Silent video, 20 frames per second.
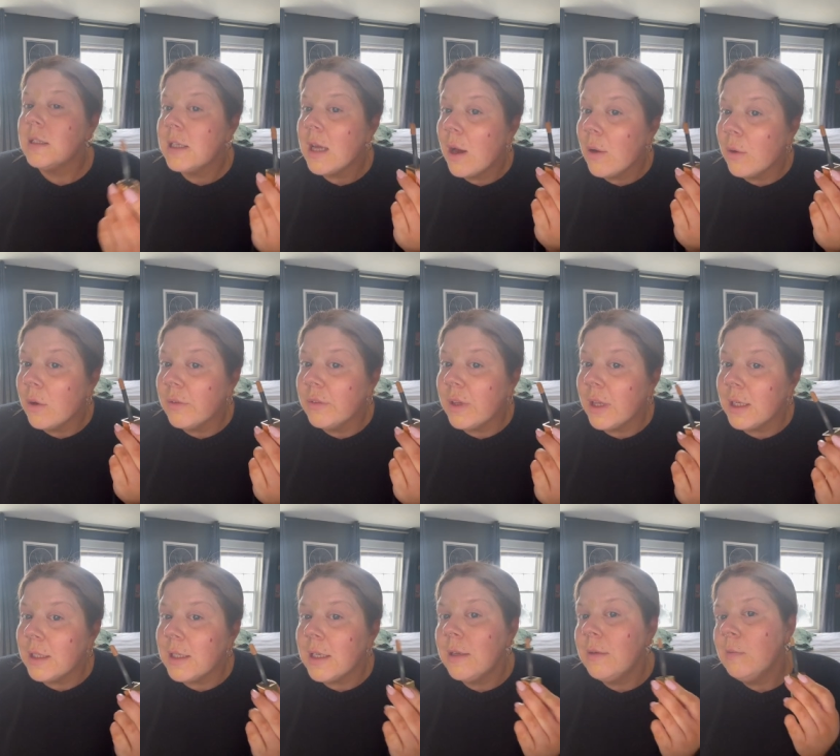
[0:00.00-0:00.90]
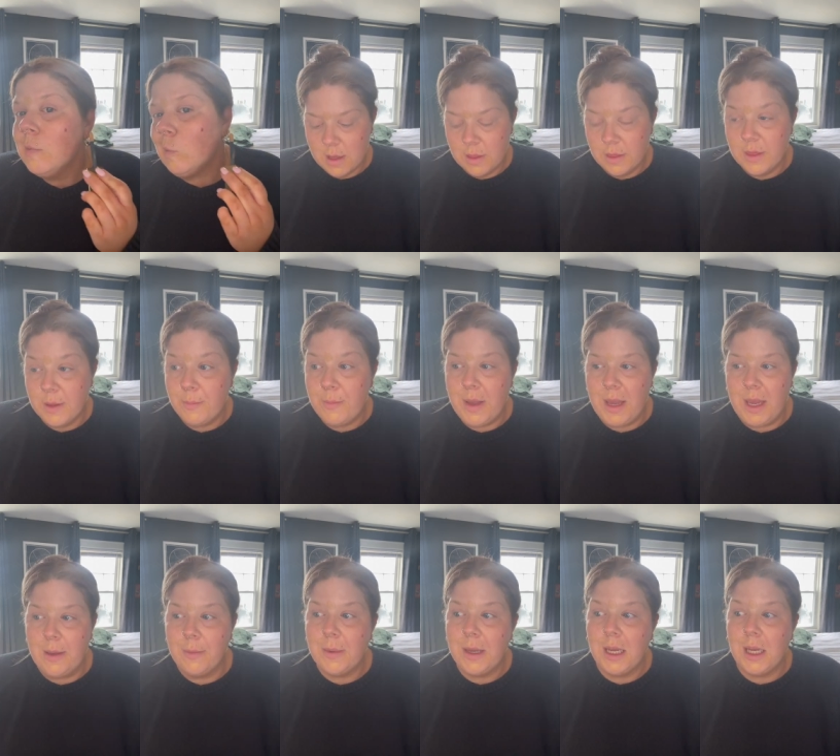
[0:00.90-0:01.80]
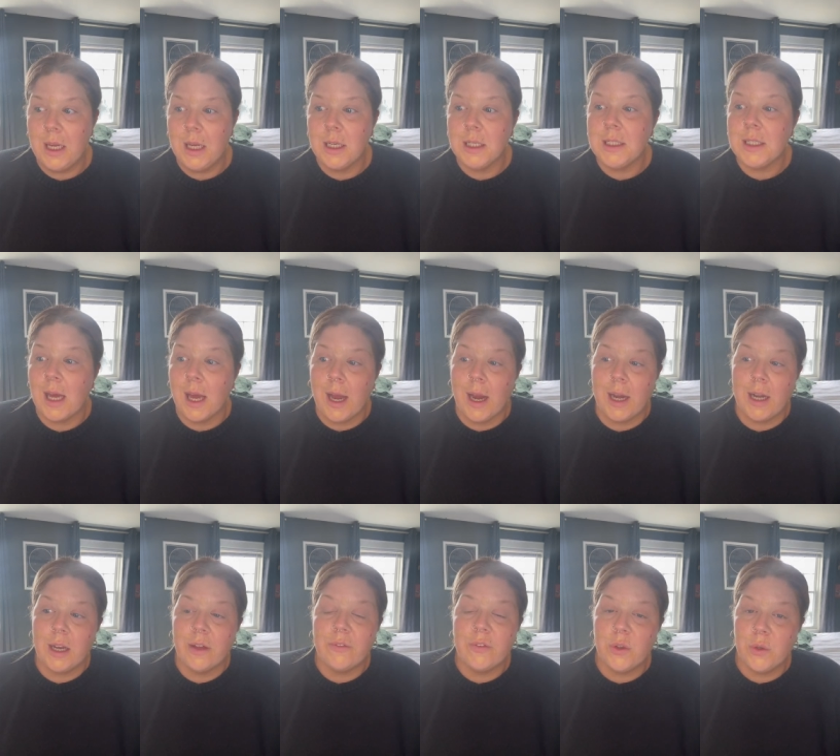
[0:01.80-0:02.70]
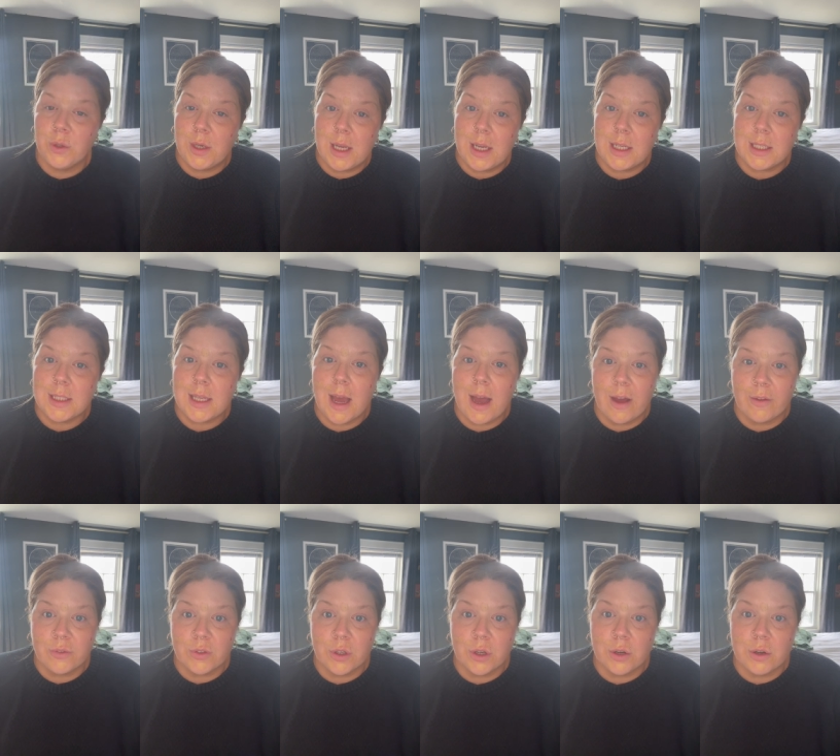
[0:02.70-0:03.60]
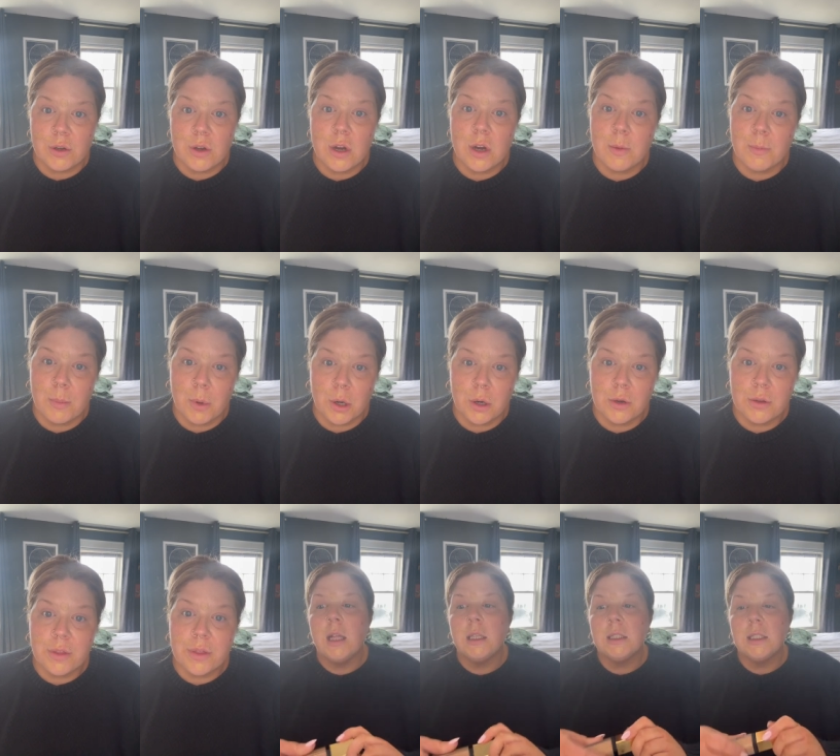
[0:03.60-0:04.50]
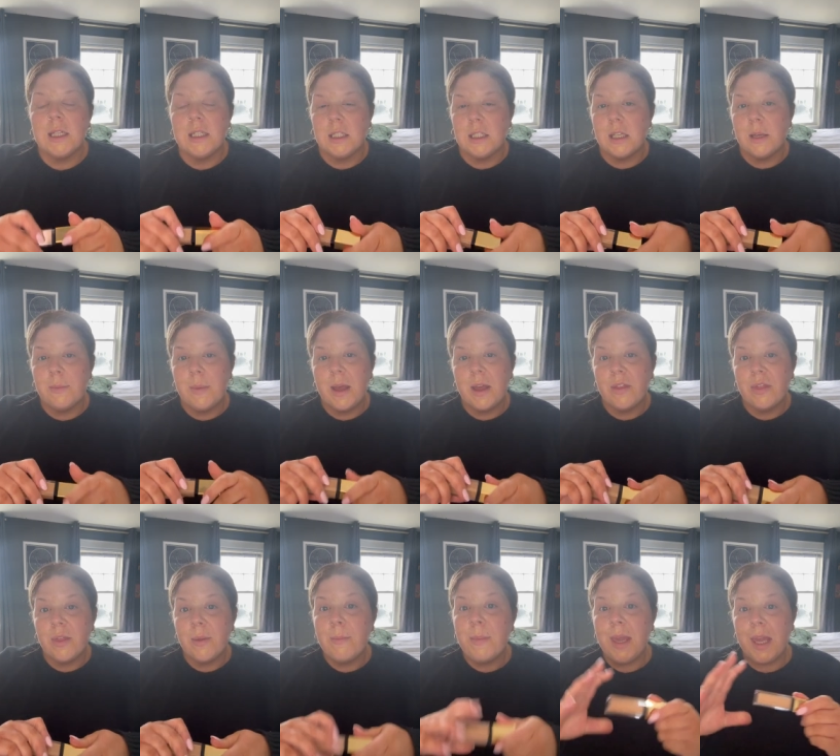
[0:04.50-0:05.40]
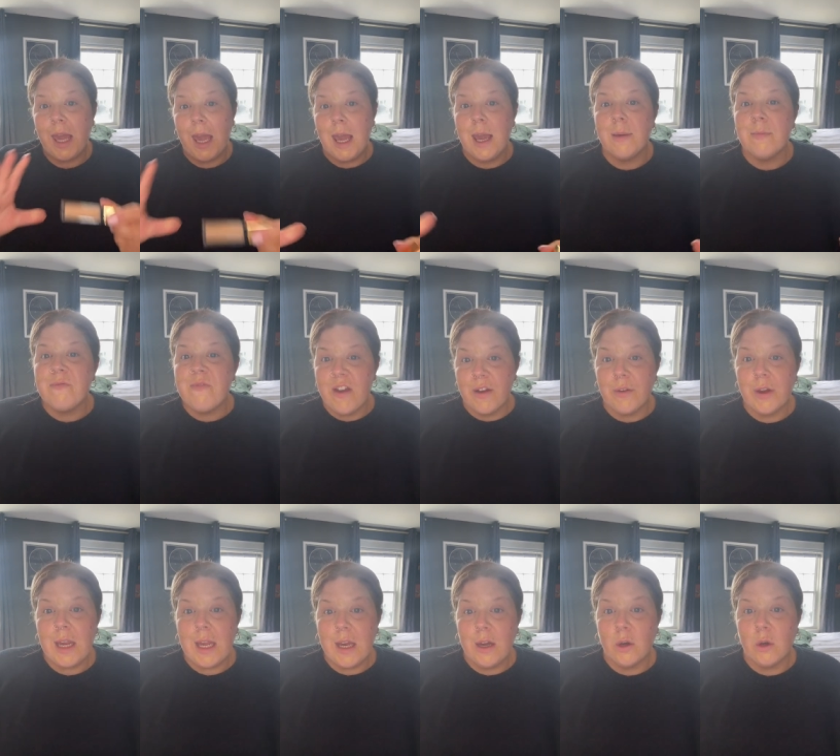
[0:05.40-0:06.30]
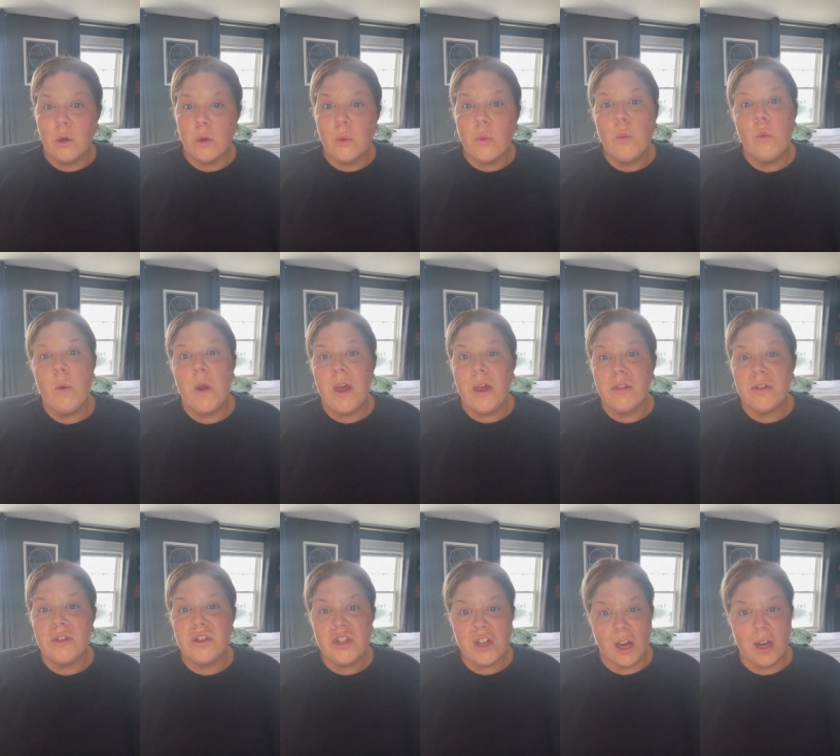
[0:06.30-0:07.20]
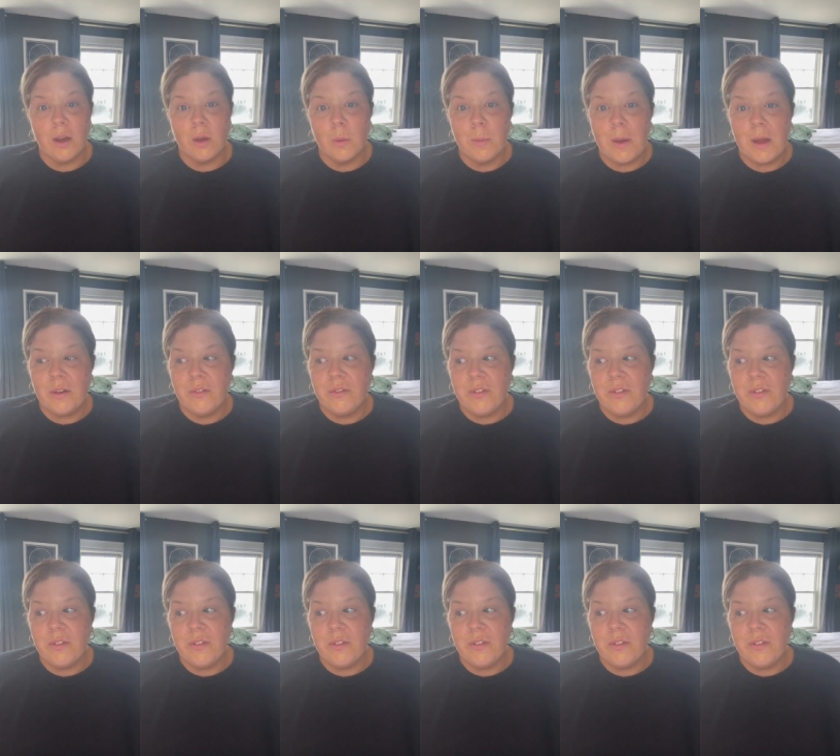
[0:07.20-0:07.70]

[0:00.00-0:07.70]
Tower of London. The baby died a few days after her birth. Elizabeth became very ill with childbed